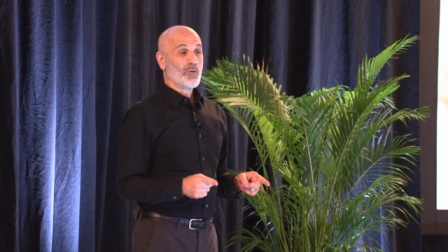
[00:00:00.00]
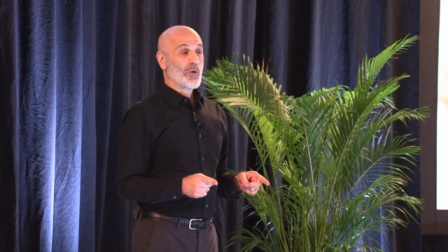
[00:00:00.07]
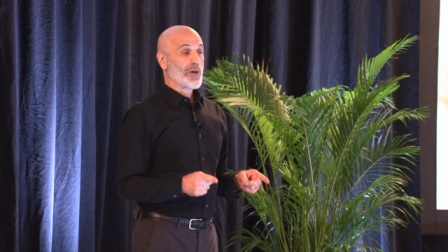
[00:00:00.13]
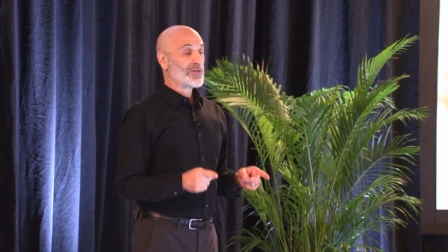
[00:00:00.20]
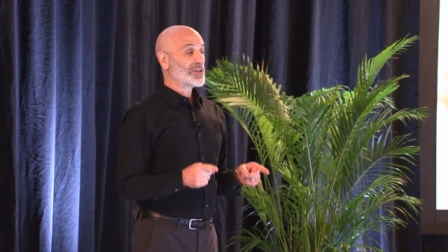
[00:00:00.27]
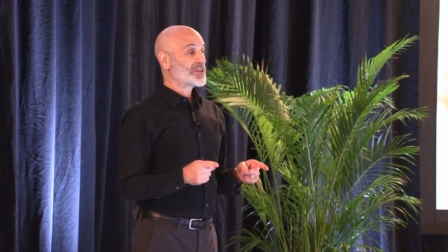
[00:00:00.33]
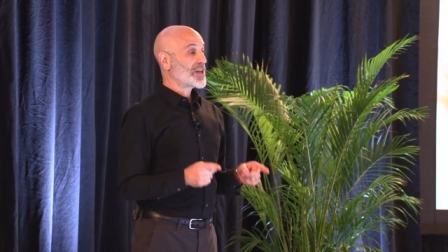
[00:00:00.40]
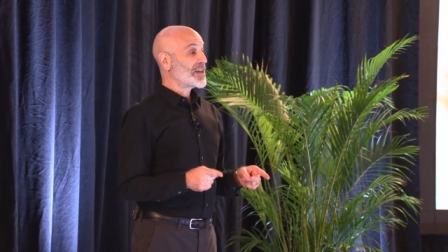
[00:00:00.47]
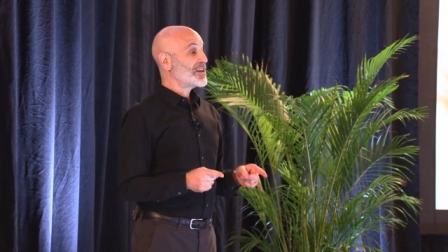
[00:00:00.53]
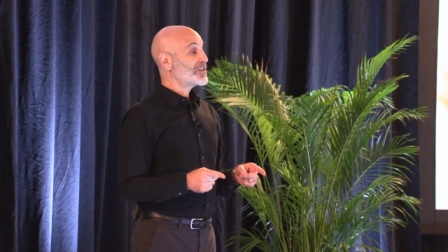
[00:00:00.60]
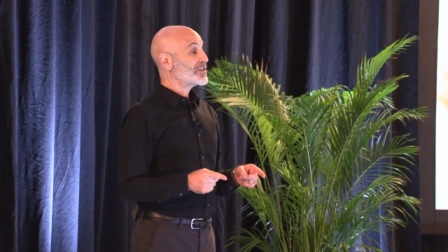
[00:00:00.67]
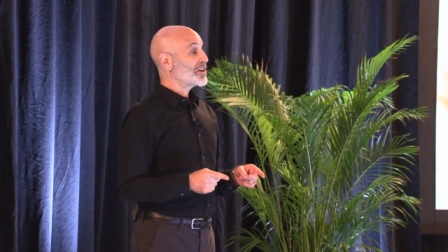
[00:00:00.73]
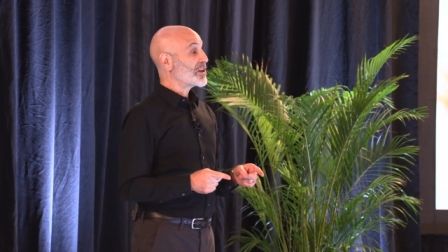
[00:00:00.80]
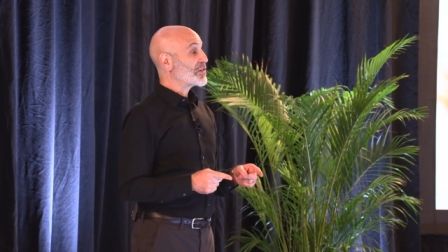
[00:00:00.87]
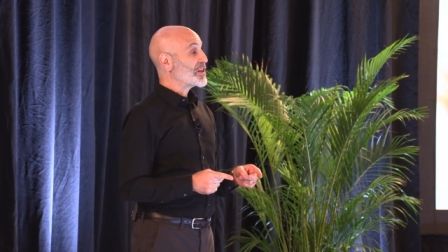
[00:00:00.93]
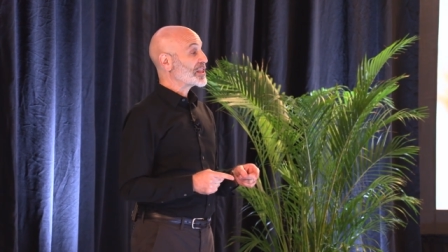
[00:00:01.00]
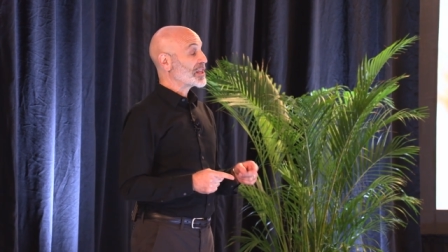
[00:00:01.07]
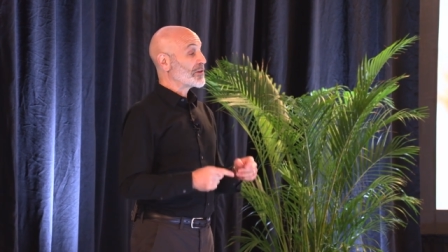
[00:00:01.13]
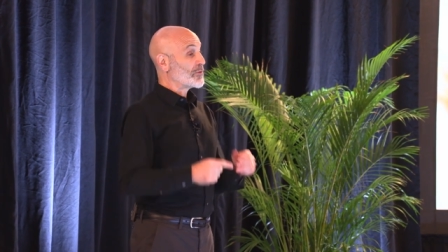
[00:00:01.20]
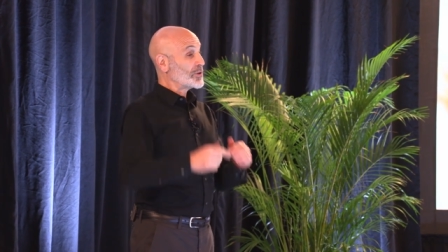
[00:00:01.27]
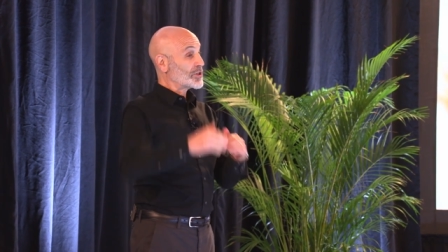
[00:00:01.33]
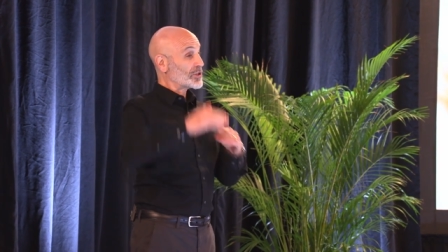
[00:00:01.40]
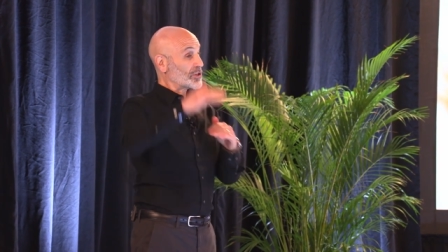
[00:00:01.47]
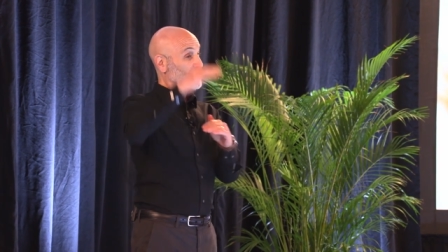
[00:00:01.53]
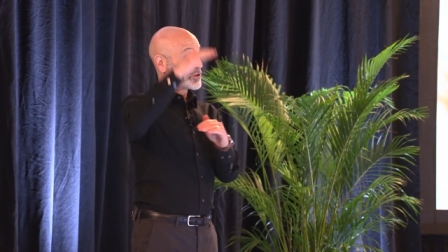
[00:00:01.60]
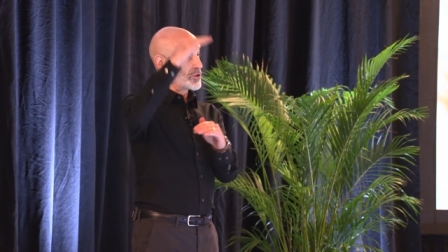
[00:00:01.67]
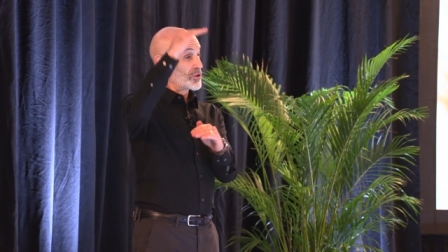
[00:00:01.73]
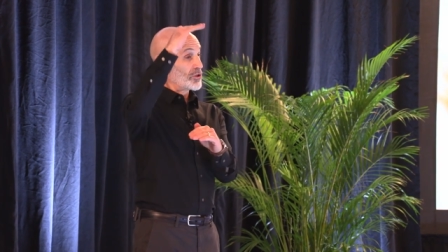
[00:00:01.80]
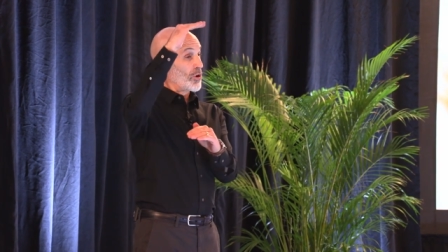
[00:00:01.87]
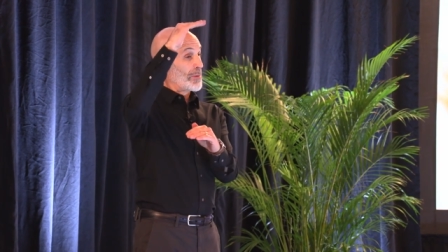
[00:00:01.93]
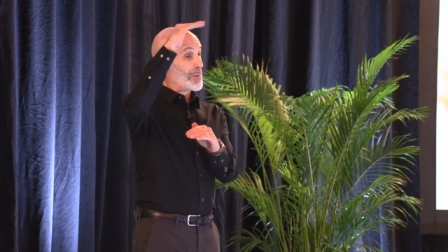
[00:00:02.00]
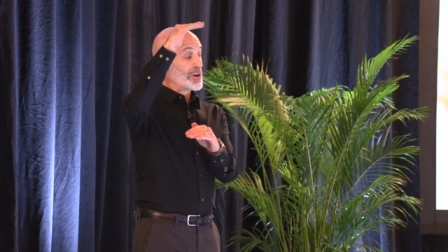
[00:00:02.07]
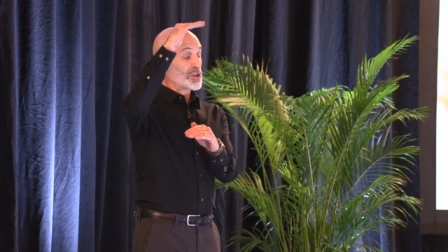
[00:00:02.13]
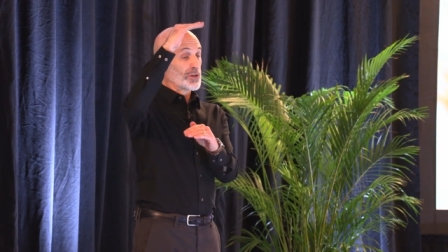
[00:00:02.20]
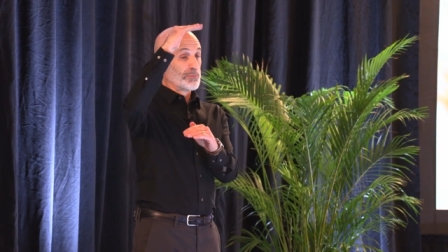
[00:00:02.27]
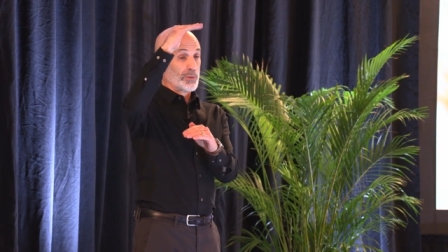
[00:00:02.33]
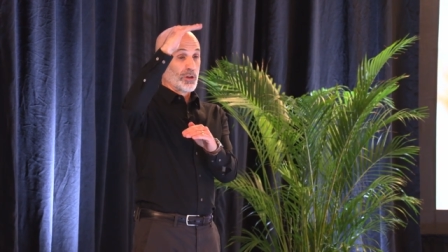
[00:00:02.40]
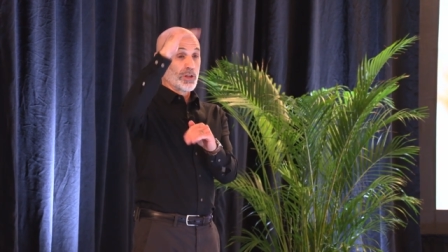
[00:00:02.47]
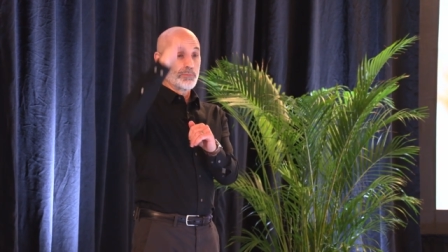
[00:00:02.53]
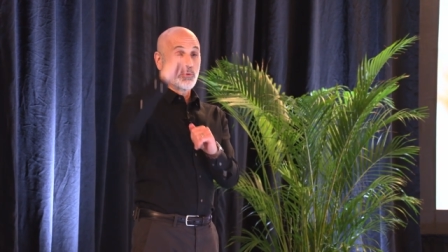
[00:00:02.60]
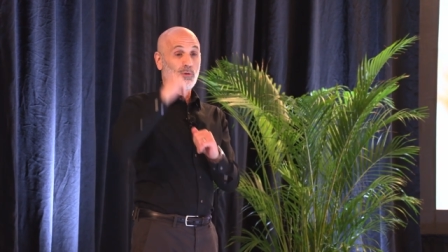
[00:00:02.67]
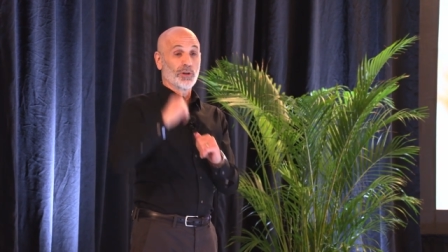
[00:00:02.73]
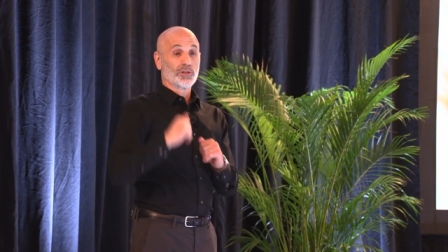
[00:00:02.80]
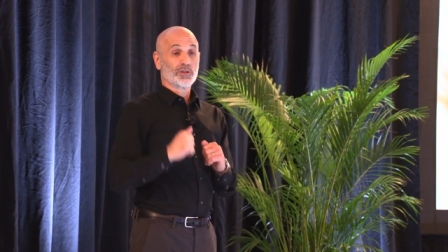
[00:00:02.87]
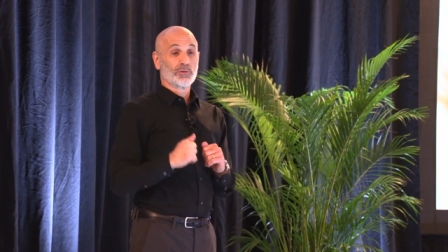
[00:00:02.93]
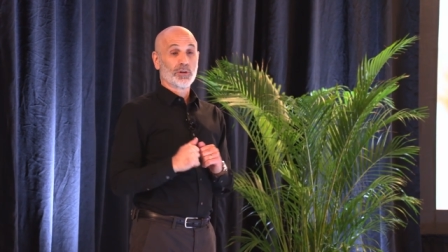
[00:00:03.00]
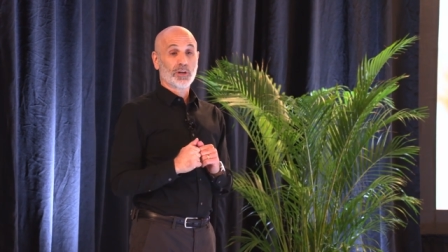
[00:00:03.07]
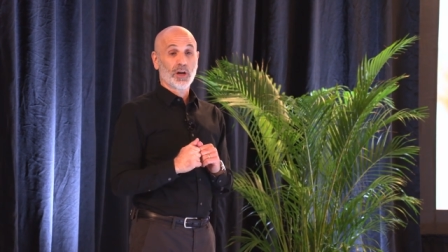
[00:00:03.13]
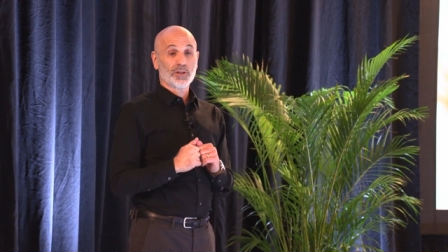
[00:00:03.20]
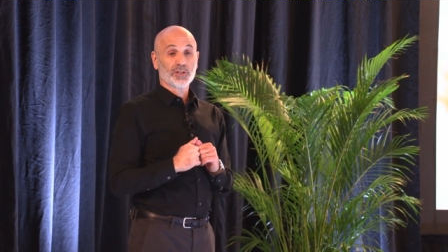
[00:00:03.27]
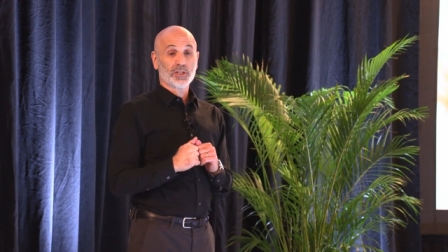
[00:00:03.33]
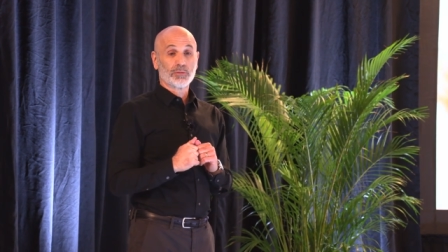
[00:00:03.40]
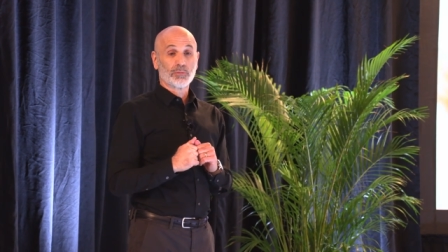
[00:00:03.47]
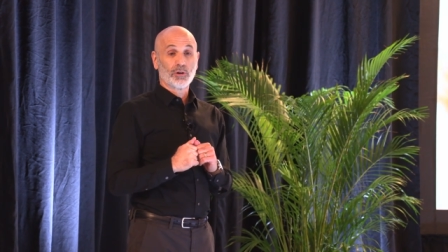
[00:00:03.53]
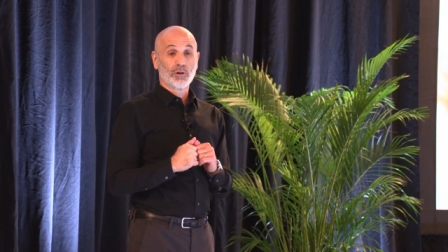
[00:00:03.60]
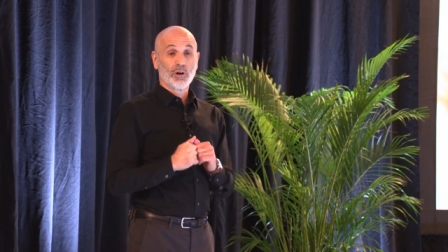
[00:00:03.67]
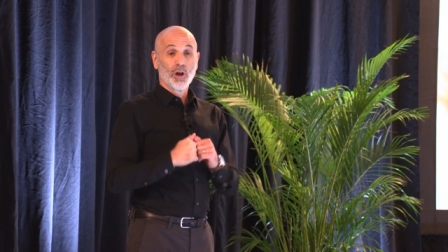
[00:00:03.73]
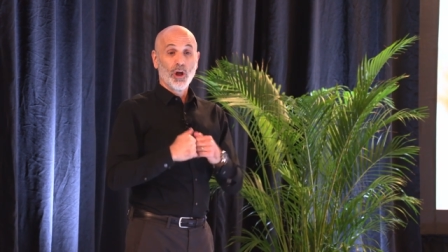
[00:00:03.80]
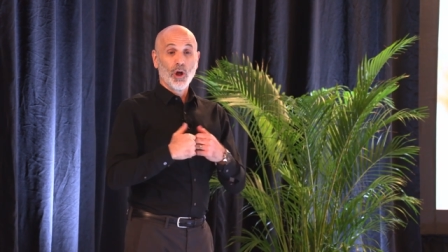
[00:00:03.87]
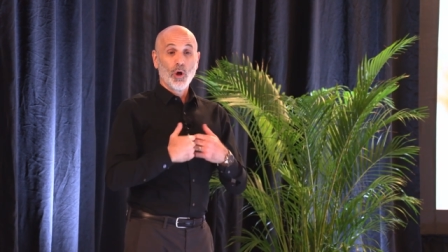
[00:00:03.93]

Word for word: We have this tendency to think that if we just show a bunch of bullet points to a customer